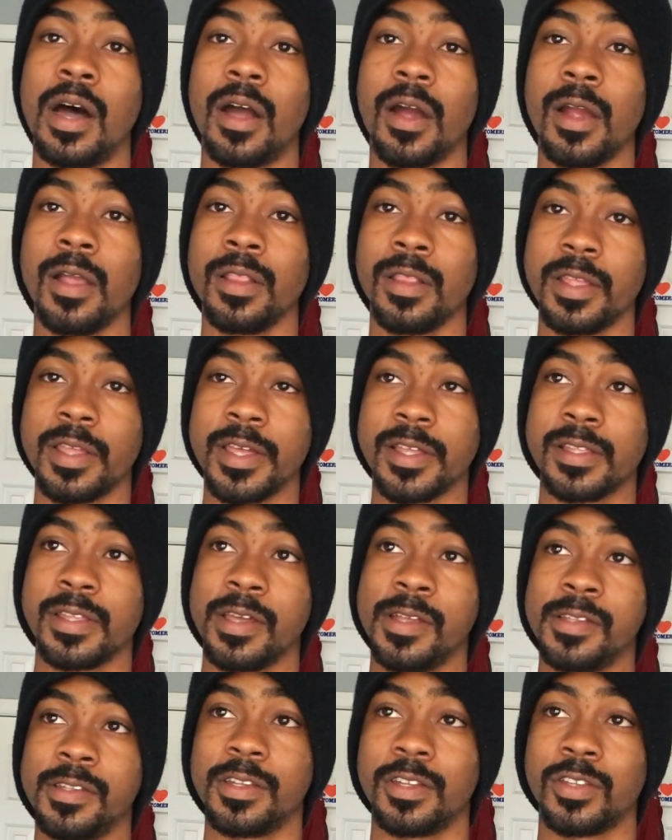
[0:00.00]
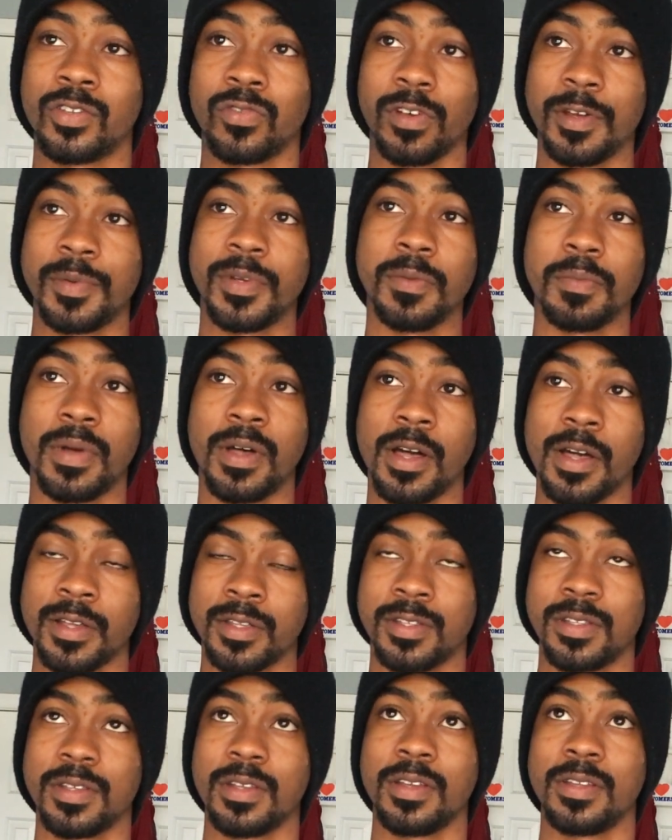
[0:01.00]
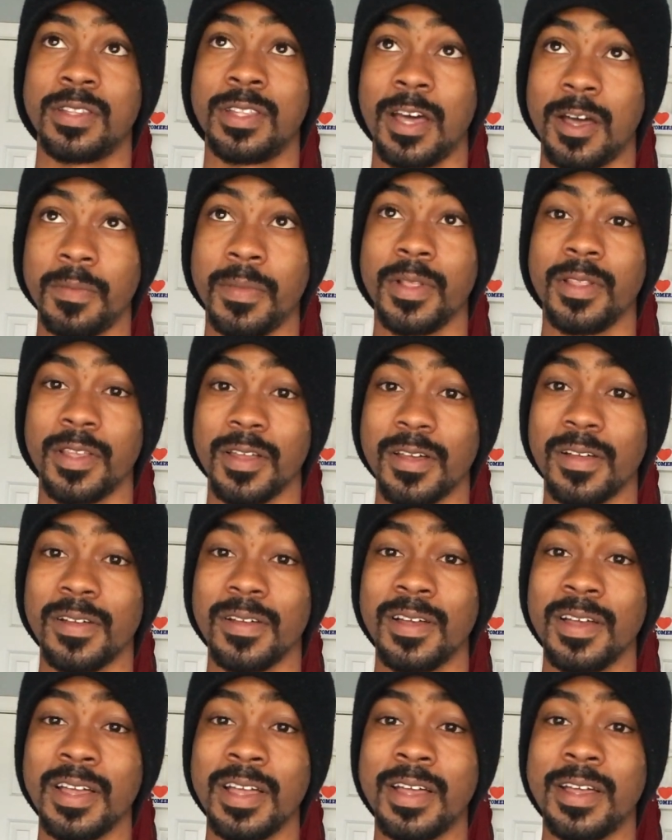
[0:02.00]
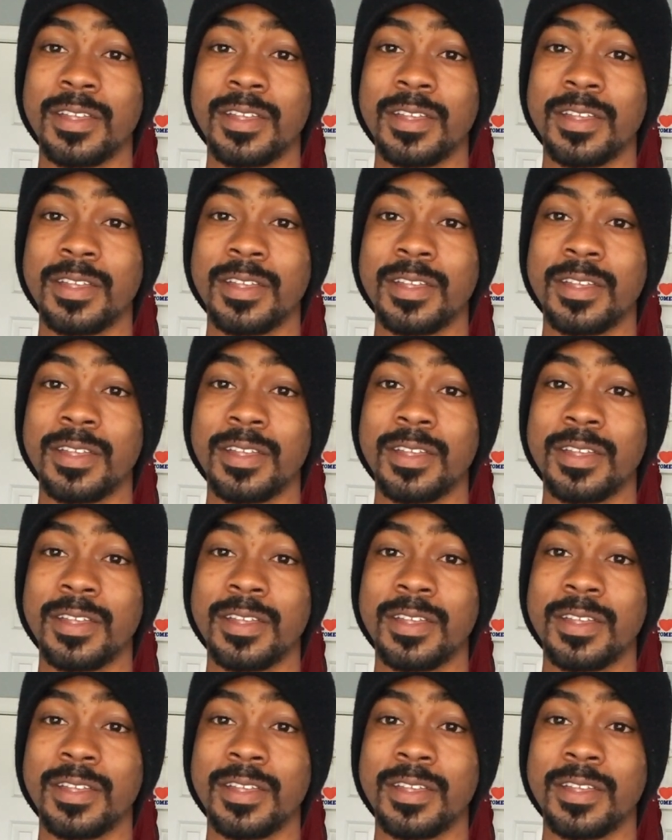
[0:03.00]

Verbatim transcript: are linked the description box down below.